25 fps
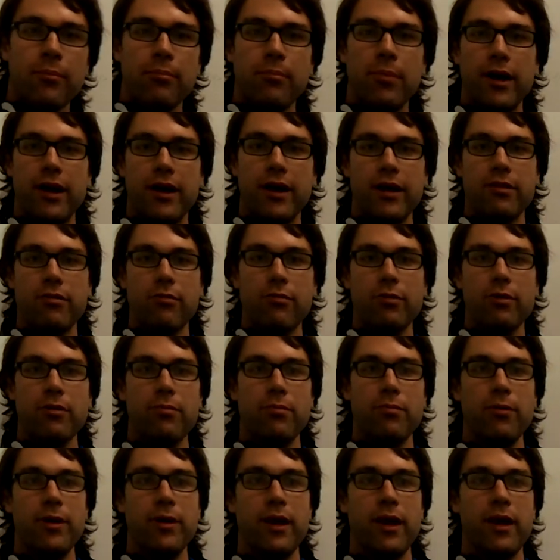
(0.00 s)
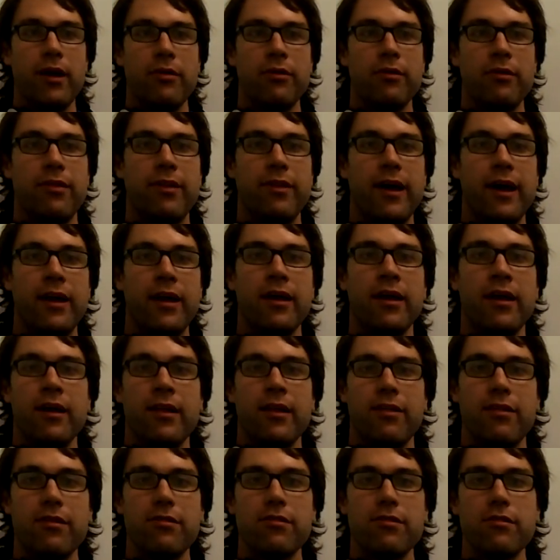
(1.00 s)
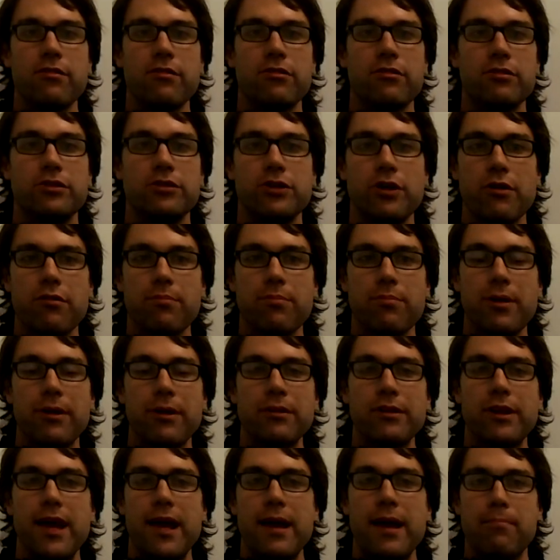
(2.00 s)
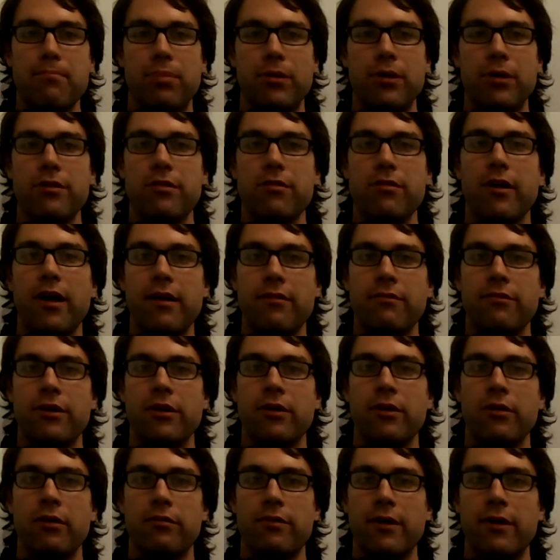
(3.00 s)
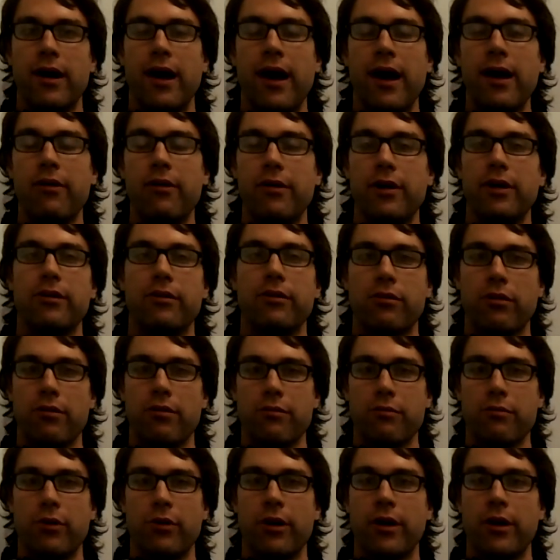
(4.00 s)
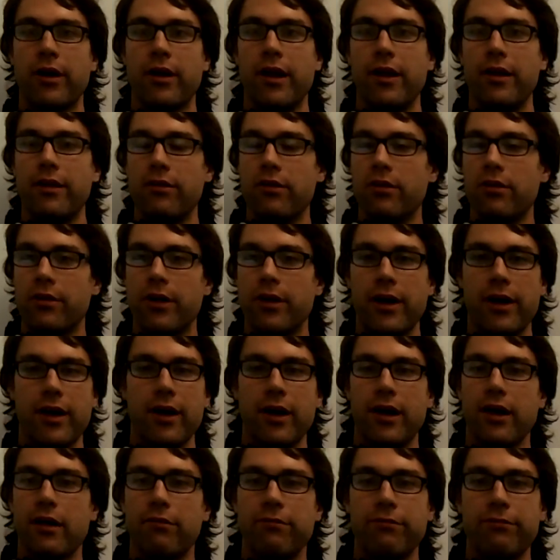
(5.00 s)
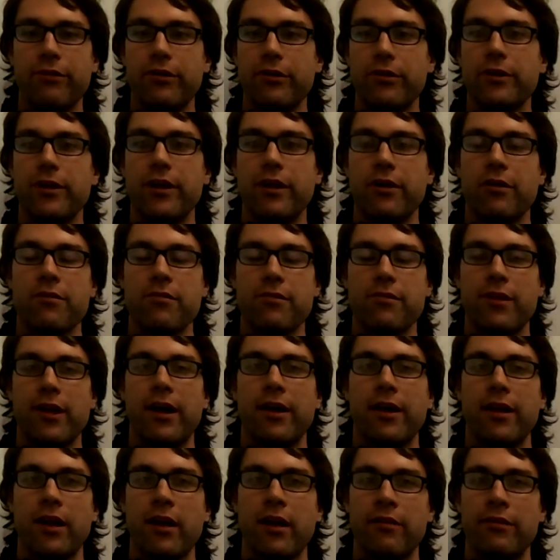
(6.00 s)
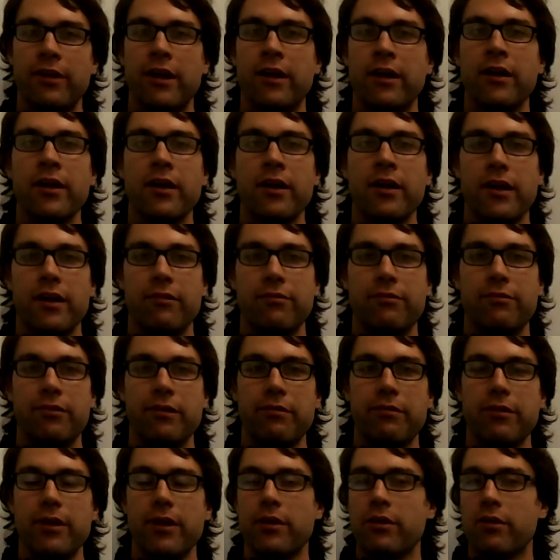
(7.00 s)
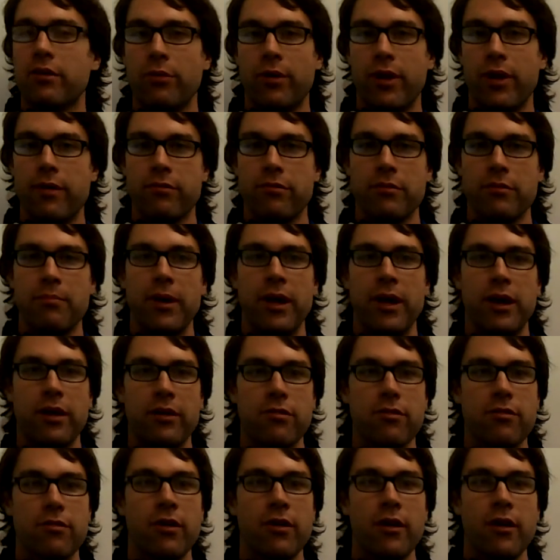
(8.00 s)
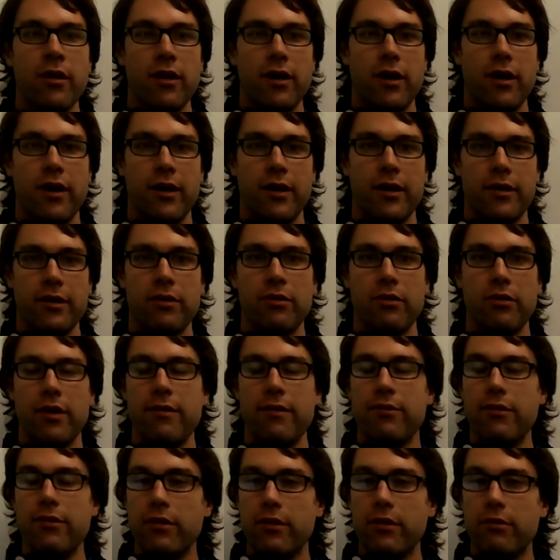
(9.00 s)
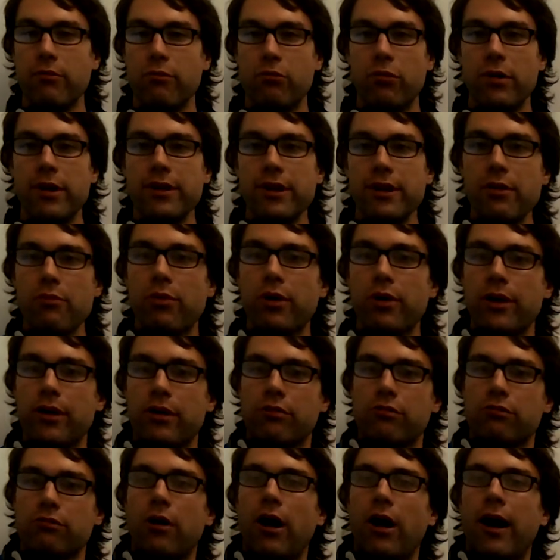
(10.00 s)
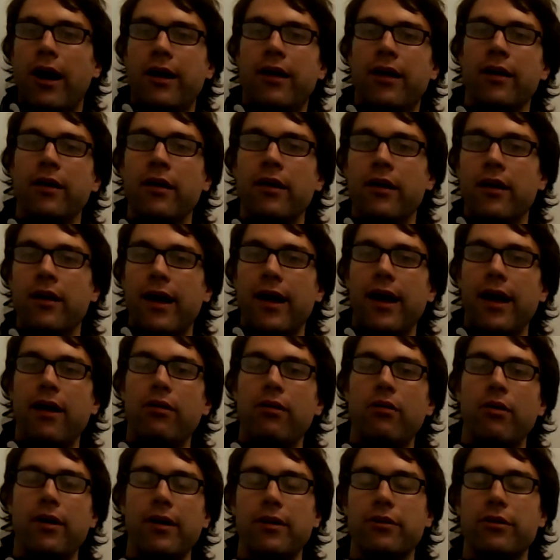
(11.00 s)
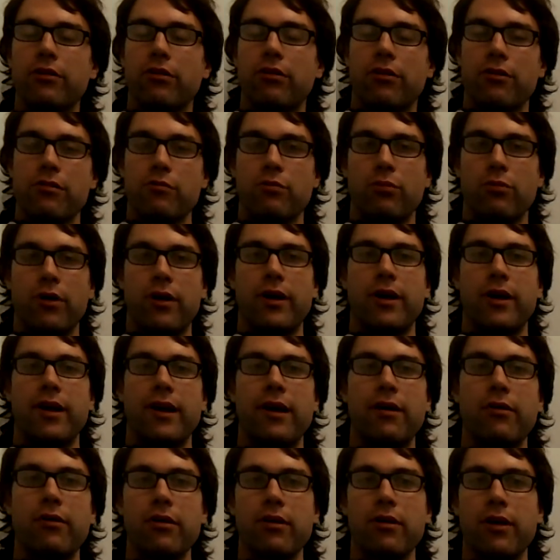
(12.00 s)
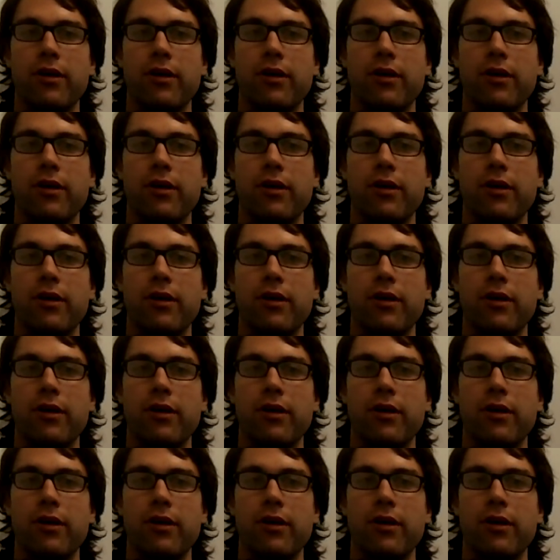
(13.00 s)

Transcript: But it's worth pointing out that this is just purely a bird's eye view of how integrals work. And you're not going to get a full understanding of it in 15 or whatever minutes. Uh, if you really want to grok how integrals work and how you